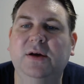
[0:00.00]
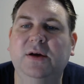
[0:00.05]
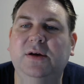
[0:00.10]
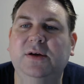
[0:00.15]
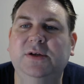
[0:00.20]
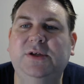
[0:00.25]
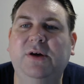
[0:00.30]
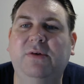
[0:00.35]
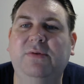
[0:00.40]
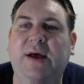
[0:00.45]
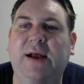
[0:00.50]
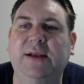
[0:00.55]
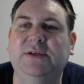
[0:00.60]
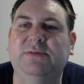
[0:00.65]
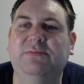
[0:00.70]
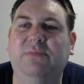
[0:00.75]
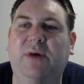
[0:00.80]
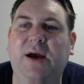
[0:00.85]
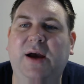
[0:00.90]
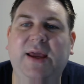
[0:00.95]
So
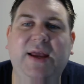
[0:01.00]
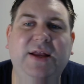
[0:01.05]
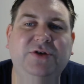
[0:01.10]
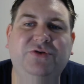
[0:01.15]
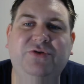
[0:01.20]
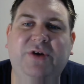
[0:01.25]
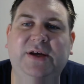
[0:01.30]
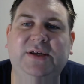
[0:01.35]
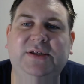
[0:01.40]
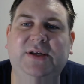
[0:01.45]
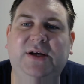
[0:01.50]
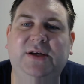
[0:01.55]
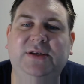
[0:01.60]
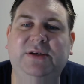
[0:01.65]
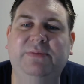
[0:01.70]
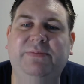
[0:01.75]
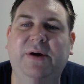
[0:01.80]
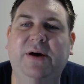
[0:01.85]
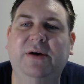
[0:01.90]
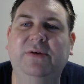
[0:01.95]
that's my interest, I
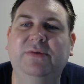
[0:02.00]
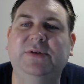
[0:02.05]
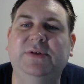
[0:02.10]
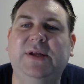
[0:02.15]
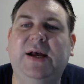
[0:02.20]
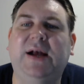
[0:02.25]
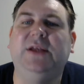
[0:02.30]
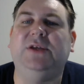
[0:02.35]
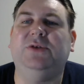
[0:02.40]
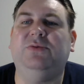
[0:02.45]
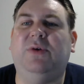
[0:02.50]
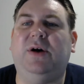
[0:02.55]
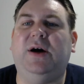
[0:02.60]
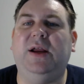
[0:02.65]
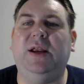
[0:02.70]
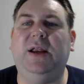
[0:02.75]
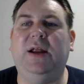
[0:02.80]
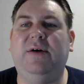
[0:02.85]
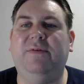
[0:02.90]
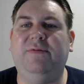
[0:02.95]
suppose. That's why
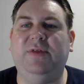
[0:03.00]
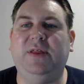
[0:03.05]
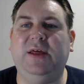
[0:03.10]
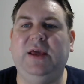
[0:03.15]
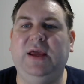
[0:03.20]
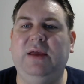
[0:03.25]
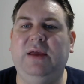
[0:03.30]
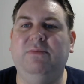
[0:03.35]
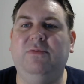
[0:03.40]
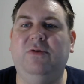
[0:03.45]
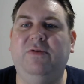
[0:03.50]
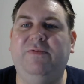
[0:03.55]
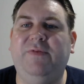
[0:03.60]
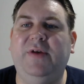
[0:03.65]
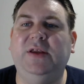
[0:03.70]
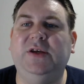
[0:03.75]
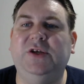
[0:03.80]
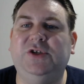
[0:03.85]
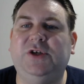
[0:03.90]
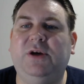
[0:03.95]
I love the more
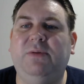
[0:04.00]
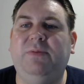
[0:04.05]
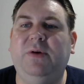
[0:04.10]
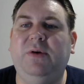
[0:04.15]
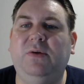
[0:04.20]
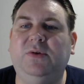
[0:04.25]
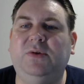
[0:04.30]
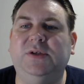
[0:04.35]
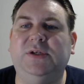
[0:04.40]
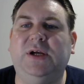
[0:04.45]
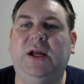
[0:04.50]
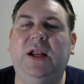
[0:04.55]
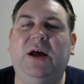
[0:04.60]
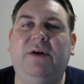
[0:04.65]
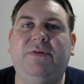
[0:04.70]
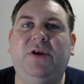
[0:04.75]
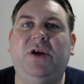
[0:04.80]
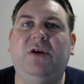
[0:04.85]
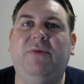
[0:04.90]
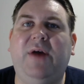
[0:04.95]
vintage computers. I
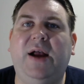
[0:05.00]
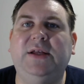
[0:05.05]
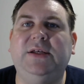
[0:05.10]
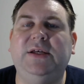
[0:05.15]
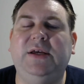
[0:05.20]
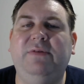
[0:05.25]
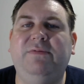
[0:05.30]
love curating